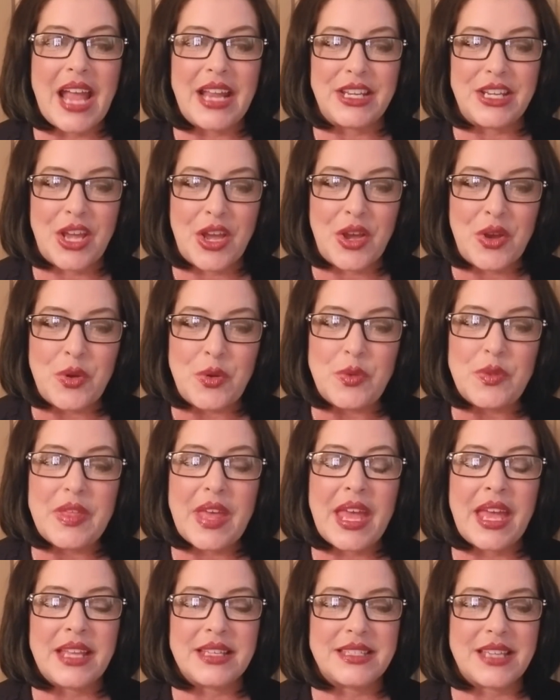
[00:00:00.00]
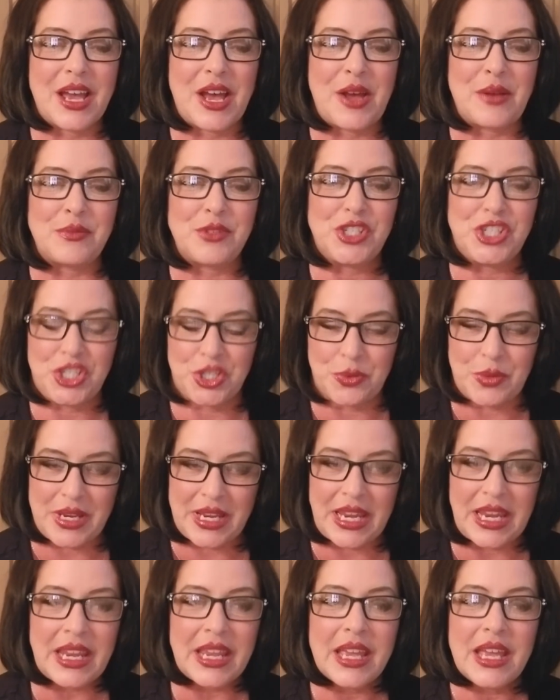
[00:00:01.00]
I know that
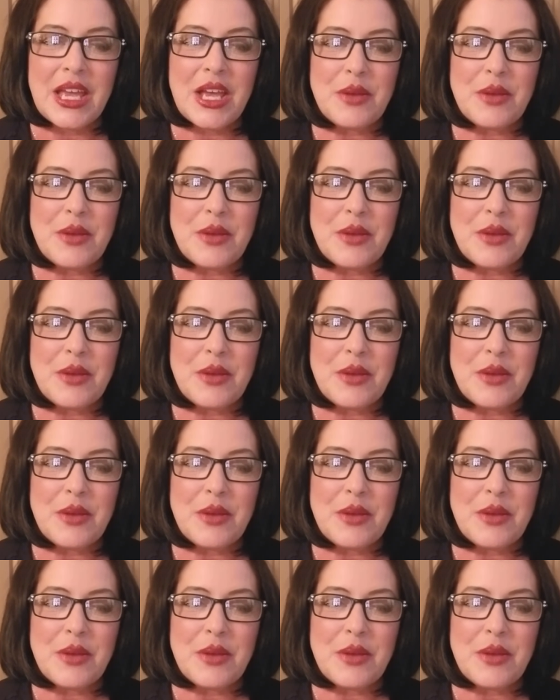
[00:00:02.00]
Chewy